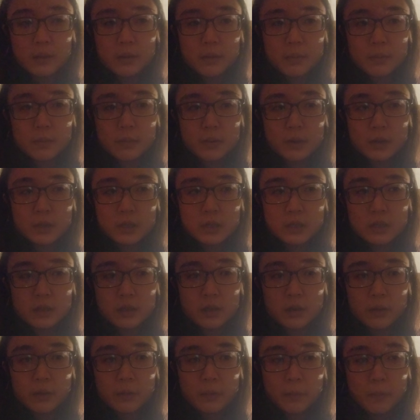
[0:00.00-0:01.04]
but
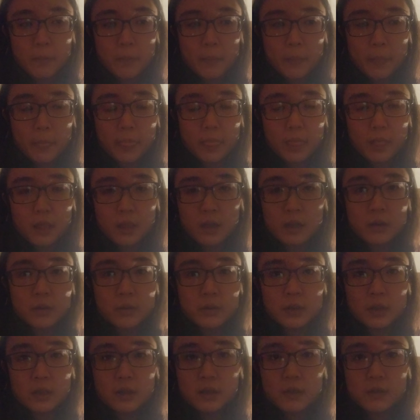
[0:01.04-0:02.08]
still, I don't
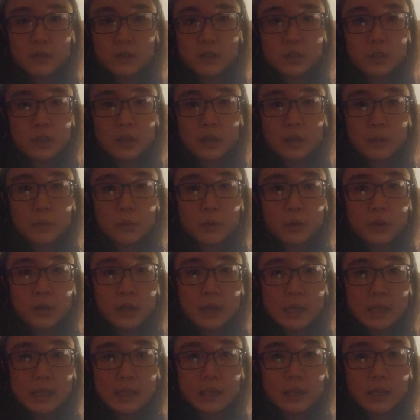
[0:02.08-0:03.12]
give a shit anymore.
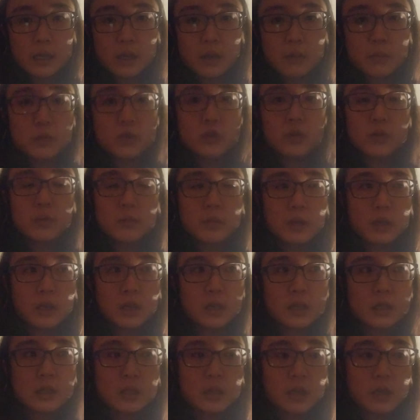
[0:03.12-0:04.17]
They can come shoot me
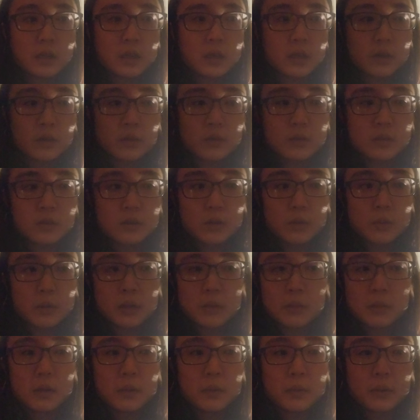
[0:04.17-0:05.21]
because they killed so many
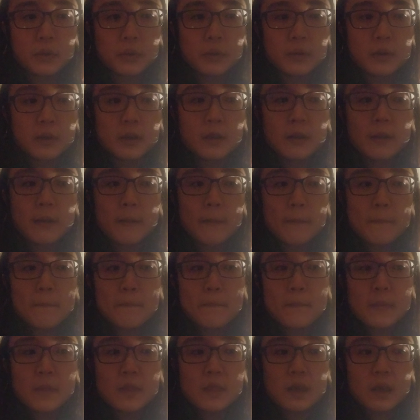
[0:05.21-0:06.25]
people
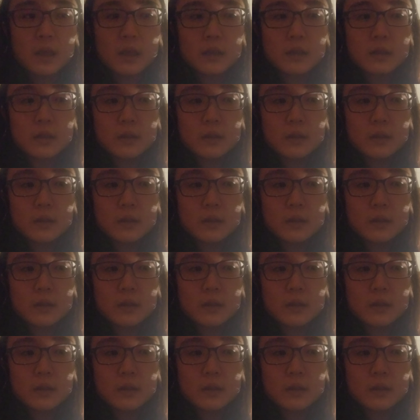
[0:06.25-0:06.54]
that